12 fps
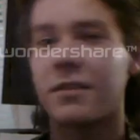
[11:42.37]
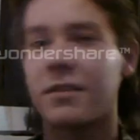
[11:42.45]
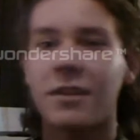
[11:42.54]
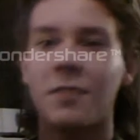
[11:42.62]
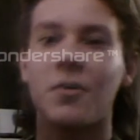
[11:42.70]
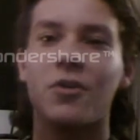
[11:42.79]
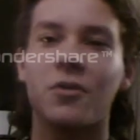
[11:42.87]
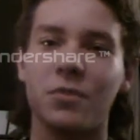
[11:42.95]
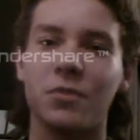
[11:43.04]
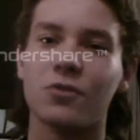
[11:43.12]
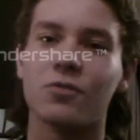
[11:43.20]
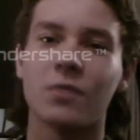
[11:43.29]
Thing about
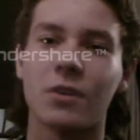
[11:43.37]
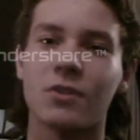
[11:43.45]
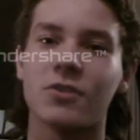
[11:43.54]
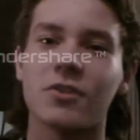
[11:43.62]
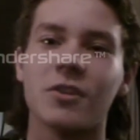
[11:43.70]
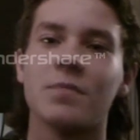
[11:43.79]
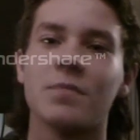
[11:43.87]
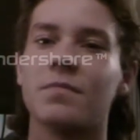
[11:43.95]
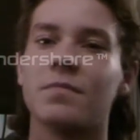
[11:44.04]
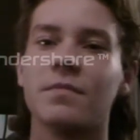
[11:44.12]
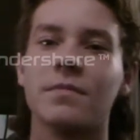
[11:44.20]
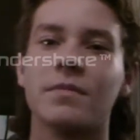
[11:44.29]
computers when they're asleep,
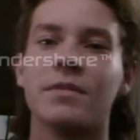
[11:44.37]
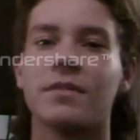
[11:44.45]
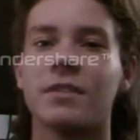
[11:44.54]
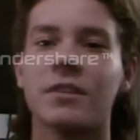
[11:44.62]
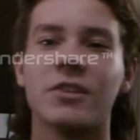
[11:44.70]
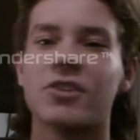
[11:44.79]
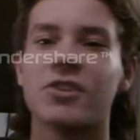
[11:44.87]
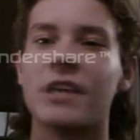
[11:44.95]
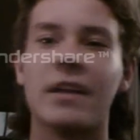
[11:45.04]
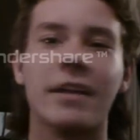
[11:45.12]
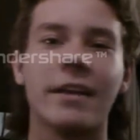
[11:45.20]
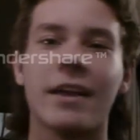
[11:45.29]
just
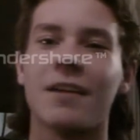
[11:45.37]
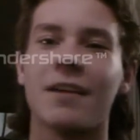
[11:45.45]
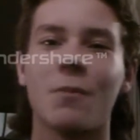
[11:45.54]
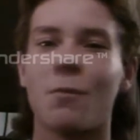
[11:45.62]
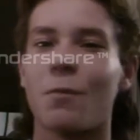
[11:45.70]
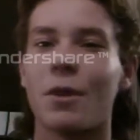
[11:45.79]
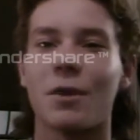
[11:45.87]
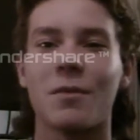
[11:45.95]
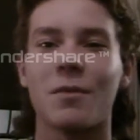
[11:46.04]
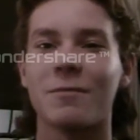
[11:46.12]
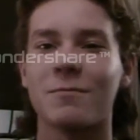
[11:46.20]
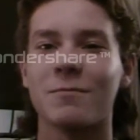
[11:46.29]
yelling at them won't wake them
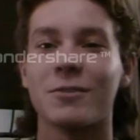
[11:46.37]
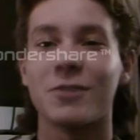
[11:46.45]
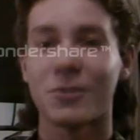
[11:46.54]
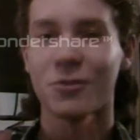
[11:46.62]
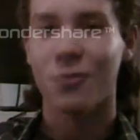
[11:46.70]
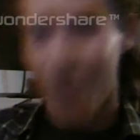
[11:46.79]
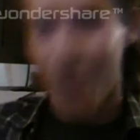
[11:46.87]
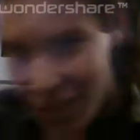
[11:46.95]
up, which is cool.